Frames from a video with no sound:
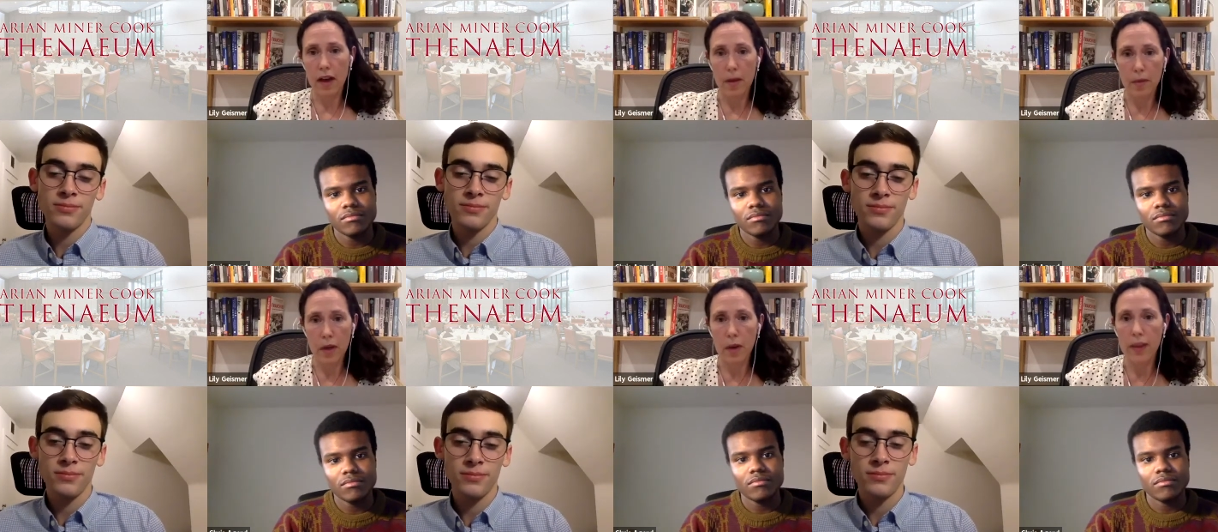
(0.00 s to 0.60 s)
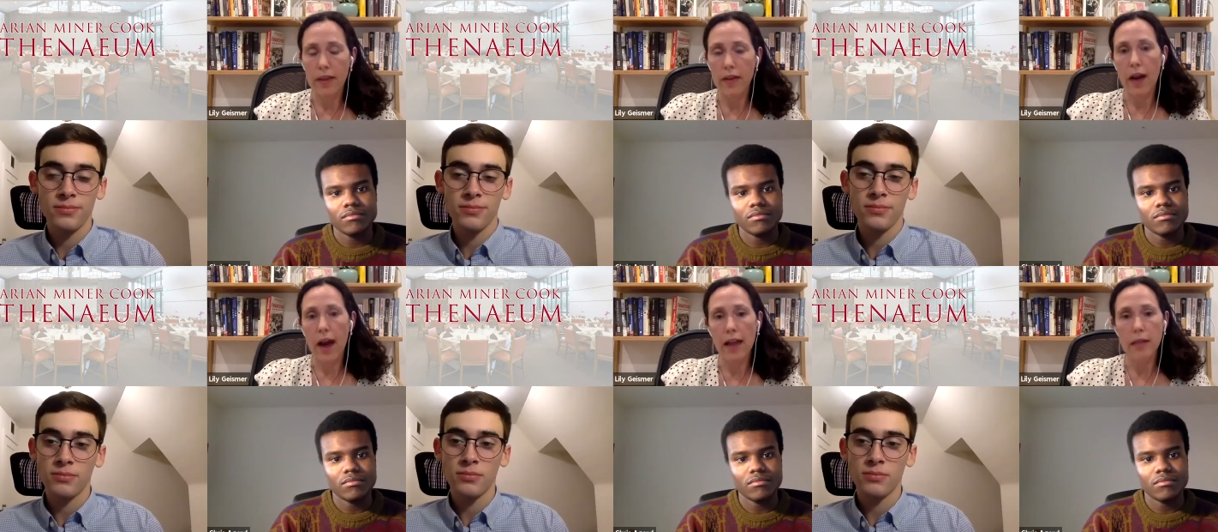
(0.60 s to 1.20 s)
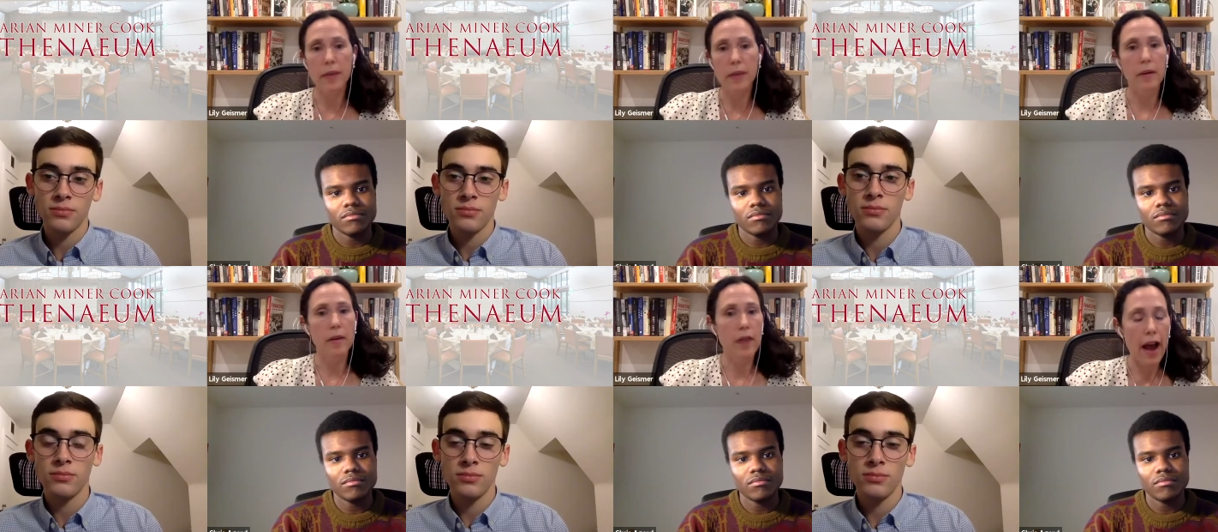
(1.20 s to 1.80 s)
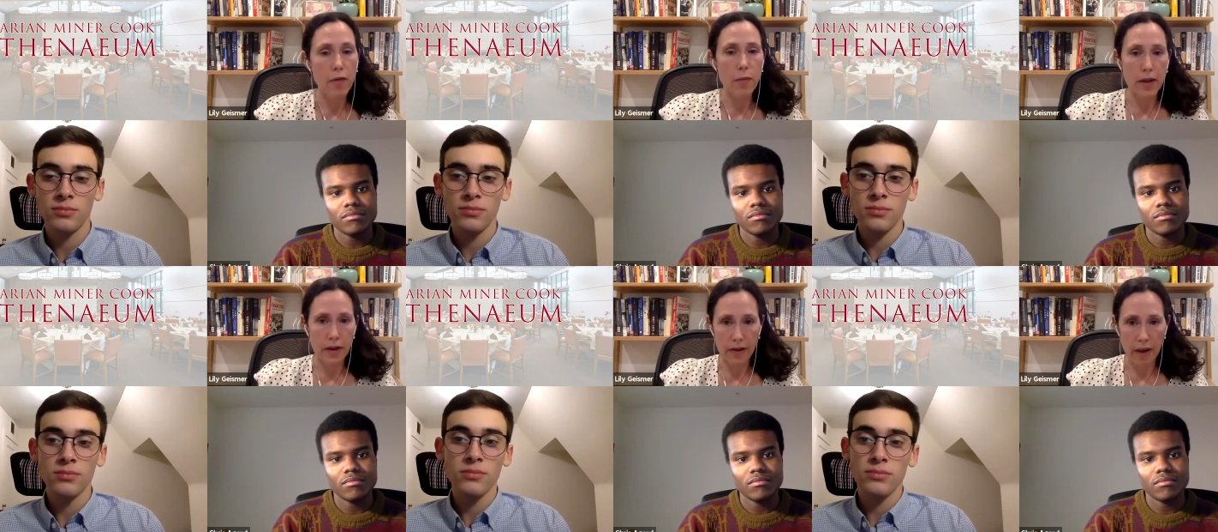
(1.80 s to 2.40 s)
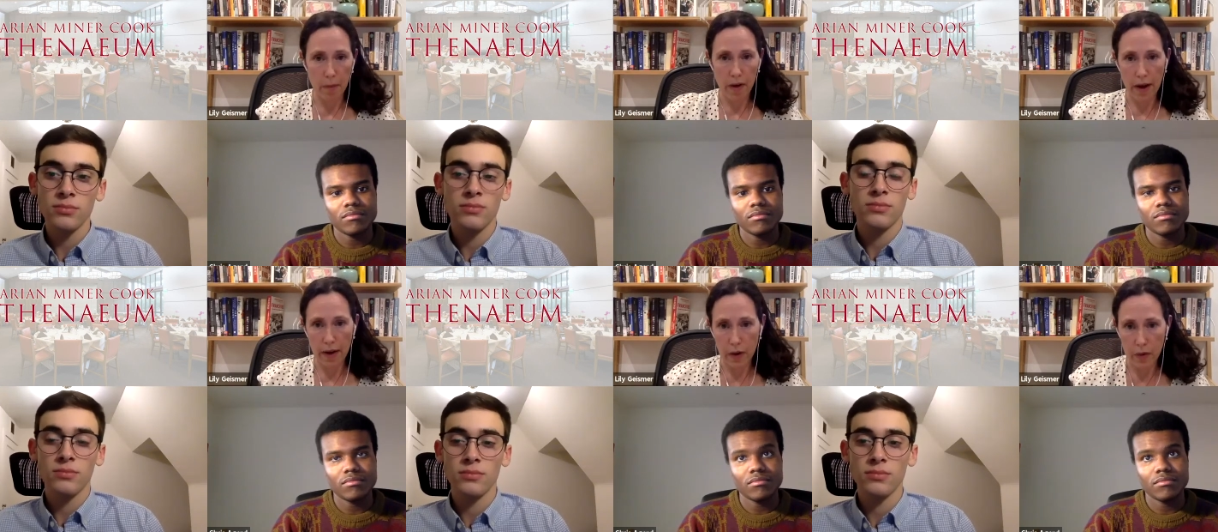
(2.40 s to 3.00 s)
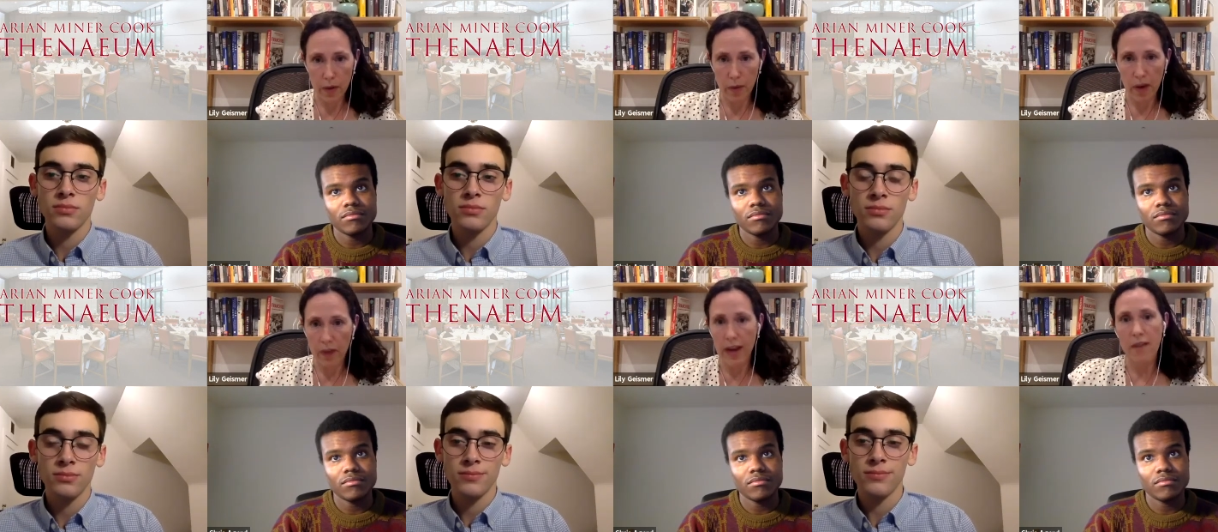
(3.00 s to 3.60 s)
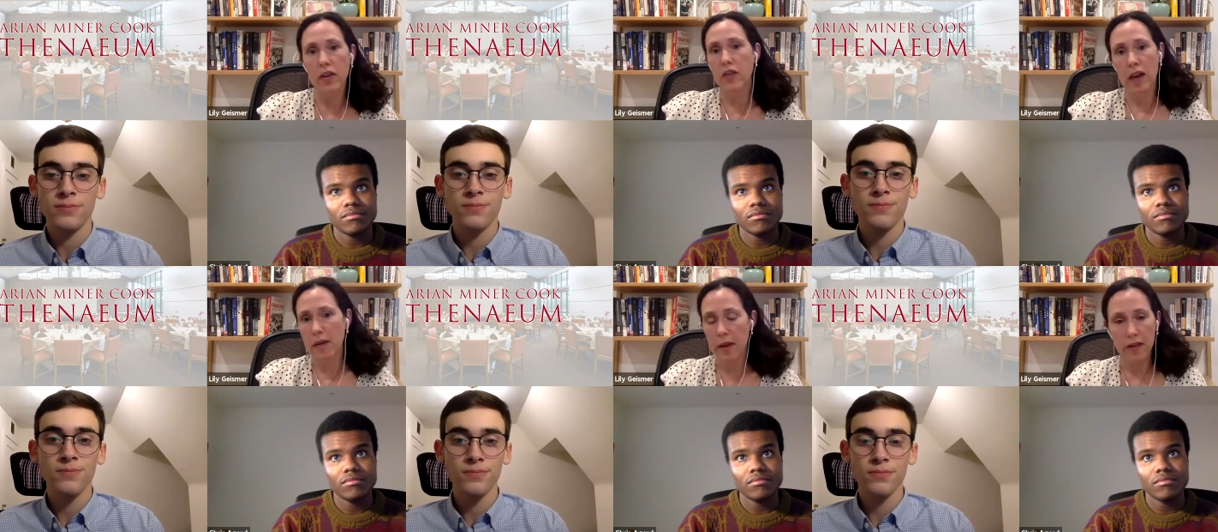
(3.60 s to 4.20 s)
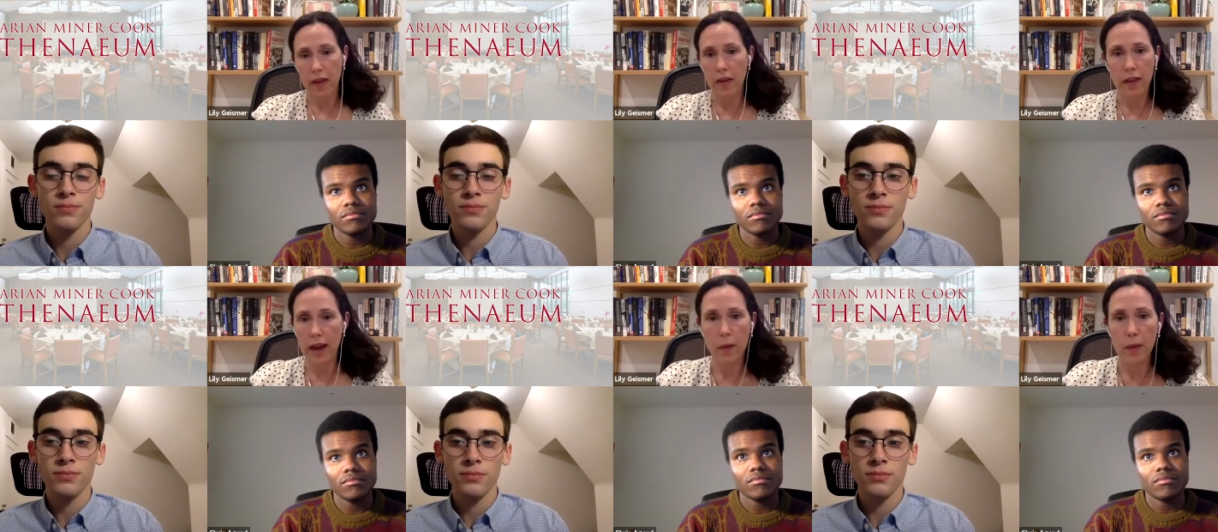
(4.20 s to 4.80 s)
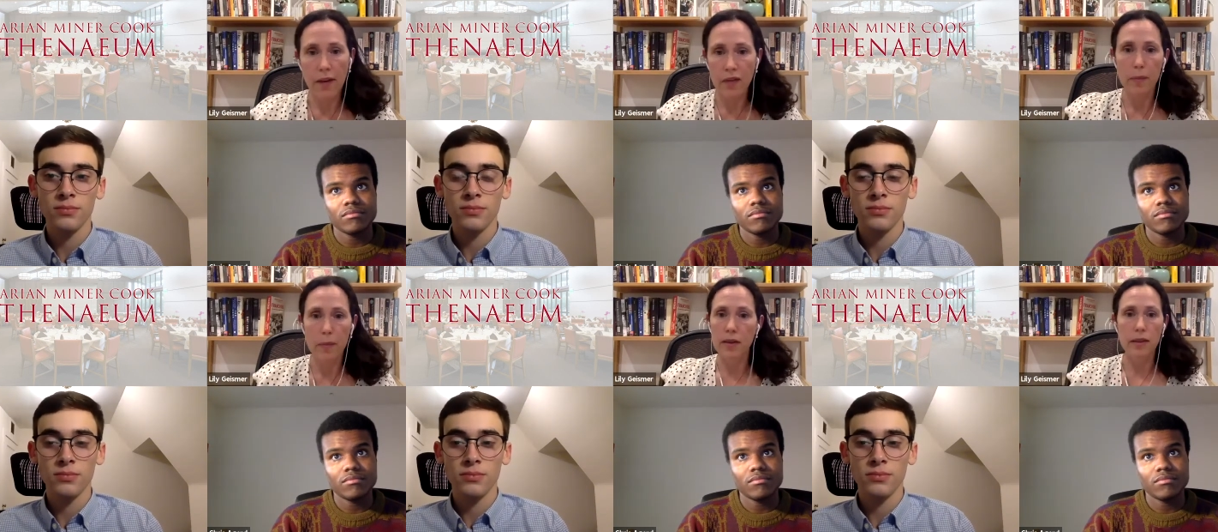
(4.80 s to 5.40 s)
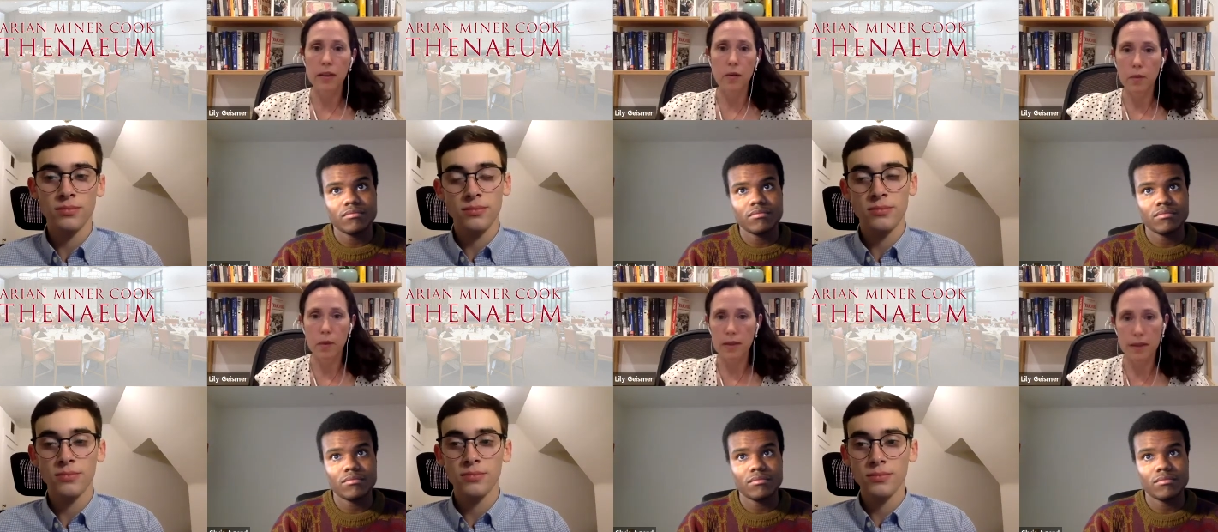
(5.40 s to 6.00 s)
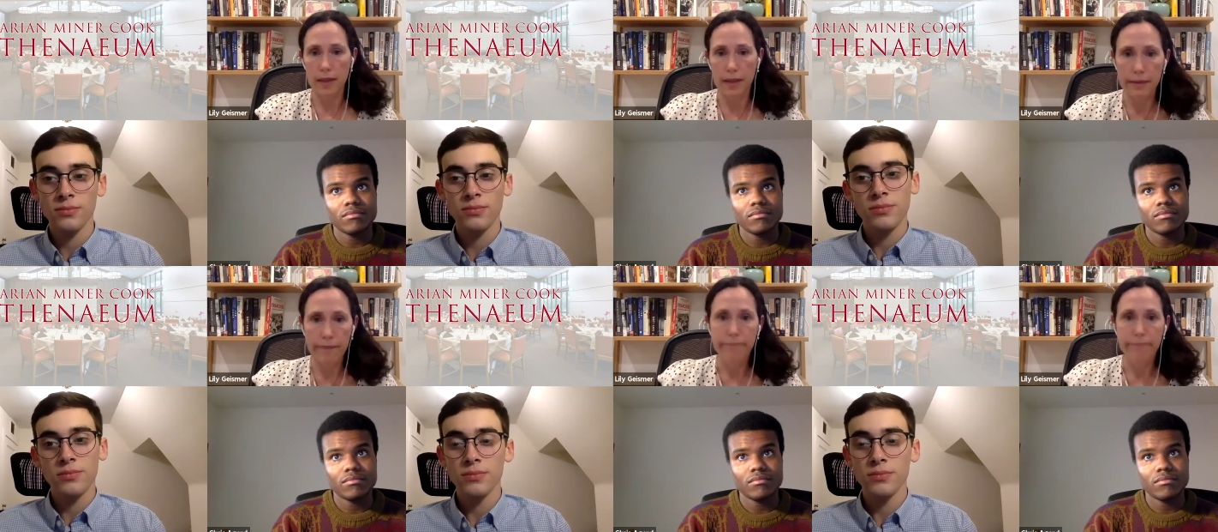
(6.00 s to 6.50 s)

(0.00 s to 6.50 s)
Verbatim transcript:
Speaker 1: um, you know, and there has been there has been Democrat, you know, Democrats, and Gavin Newsom came in and said this, like, we have to build, you know, what is it like?